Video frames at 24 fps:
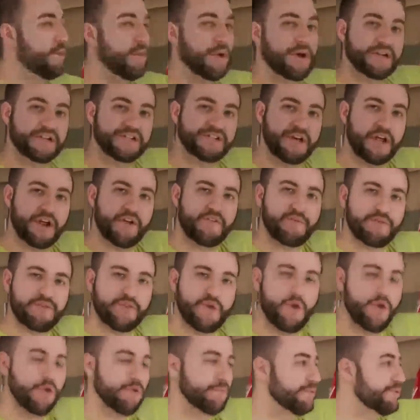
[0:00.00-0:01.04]
We're going to start off
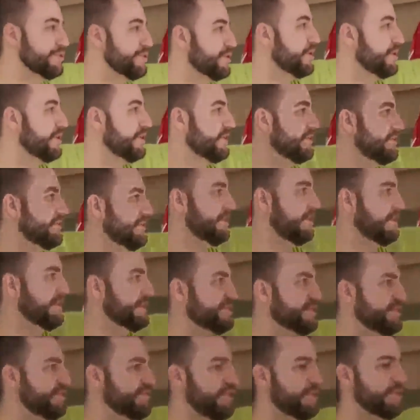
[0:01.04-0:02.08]
with a home shirt. Now
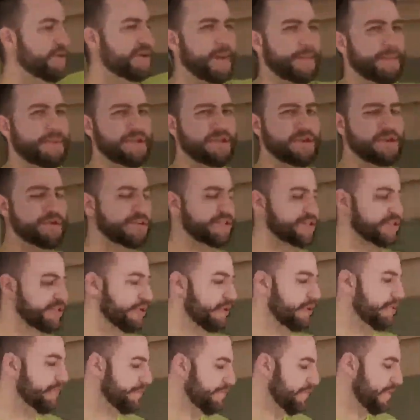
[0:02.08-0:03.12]
this is from a couple of years
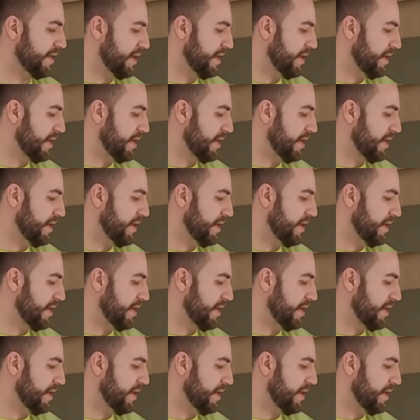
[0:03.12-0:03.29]
ago.